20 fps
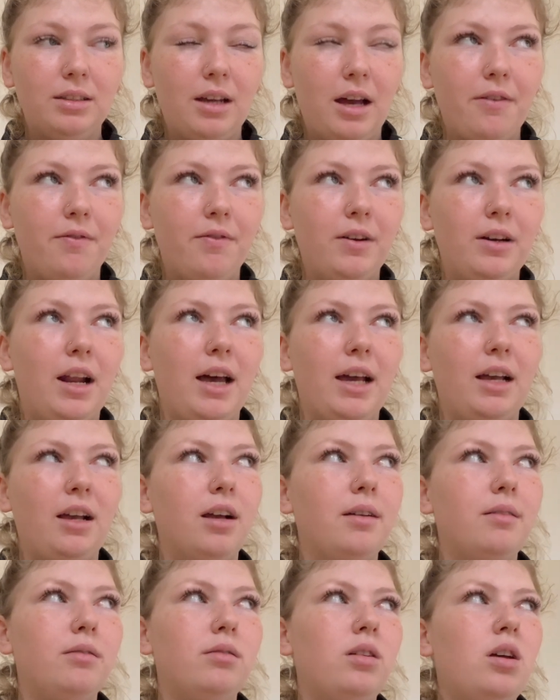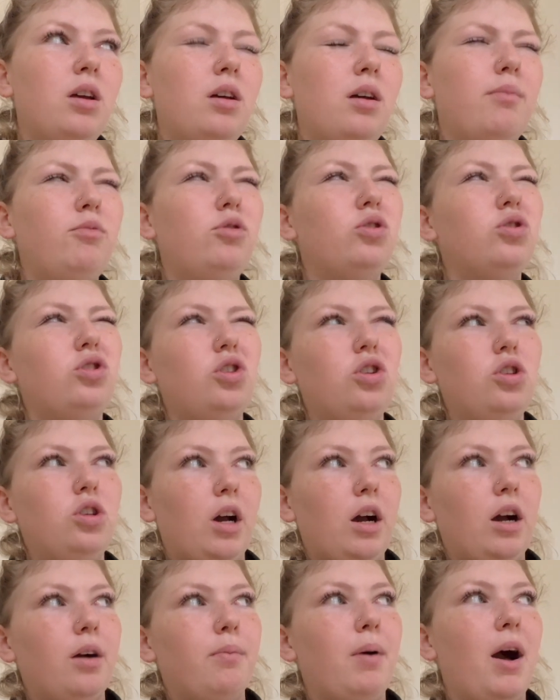I feel like I'm not too
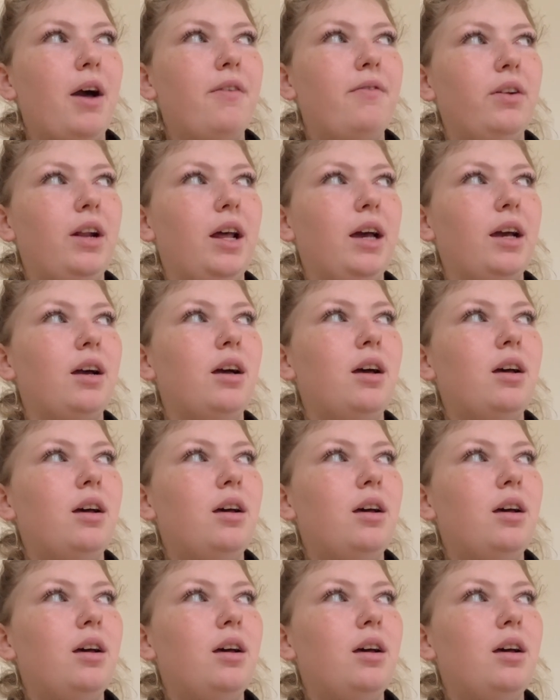young, but I feel like